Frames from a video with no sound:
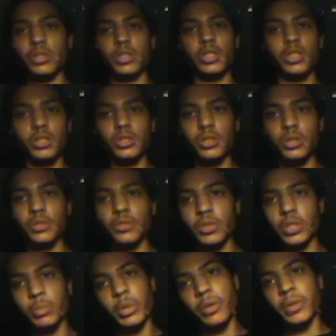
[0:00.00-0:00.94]
just do the
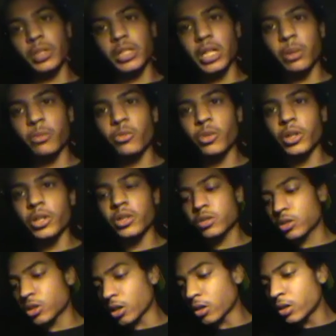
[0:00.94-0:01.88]
flip every time for you.
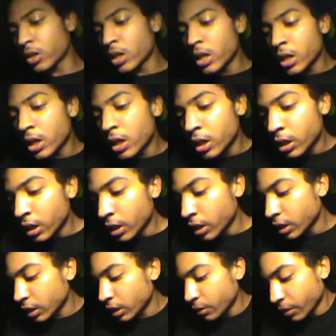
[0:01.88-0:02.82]
So
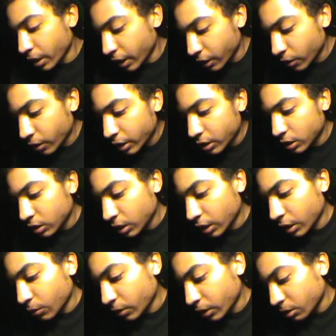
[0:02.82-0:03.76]
anyway, I know I just
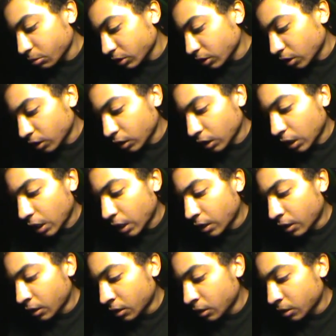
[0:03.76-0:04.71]
kind of rambled on a
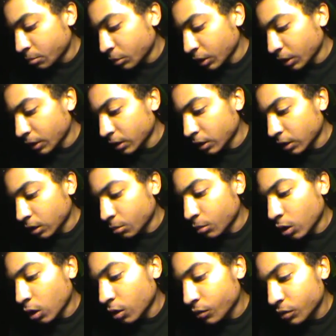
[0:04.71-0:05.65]
lot, but
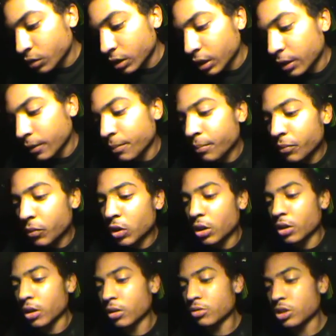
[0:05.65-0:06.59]
hopefully,
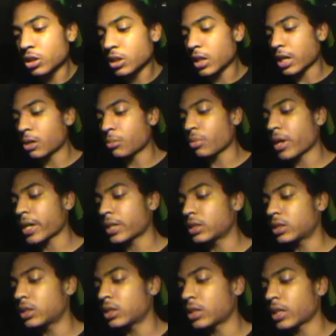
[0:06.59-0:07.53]
you know, just kind of
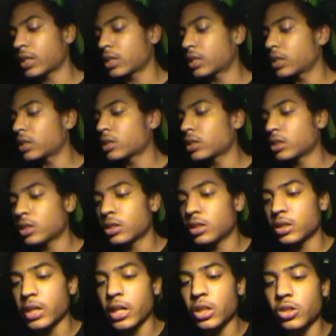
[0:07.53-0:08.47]
practicing like this,
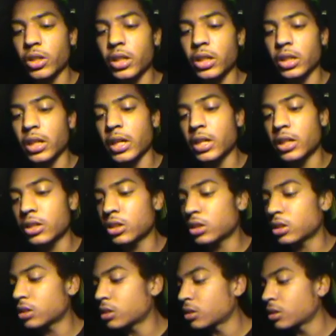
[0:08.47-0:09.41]
not trying to land it,
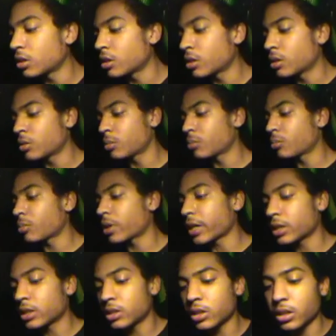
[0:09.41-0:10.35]
just
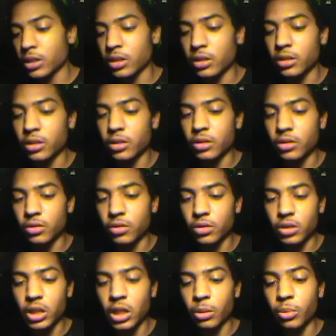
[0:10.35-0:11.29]
practicing
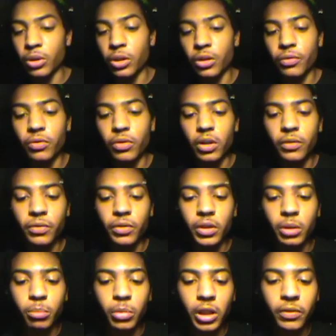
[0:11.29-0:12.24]
keeping your front
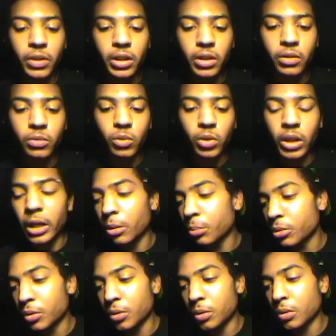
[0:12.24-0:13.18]
foot above it will
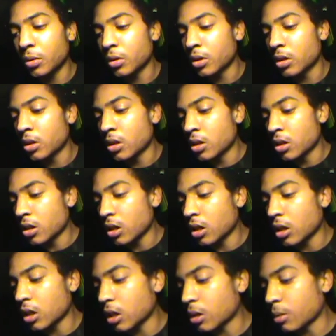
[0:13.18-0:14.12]
help you.
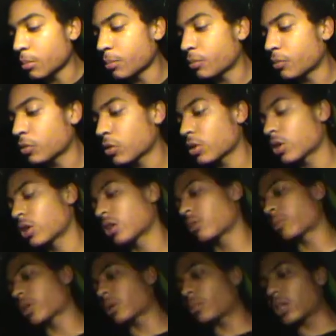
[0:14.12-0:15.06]
You
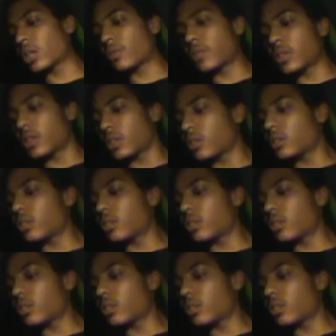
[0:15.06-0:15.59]
know, maybe even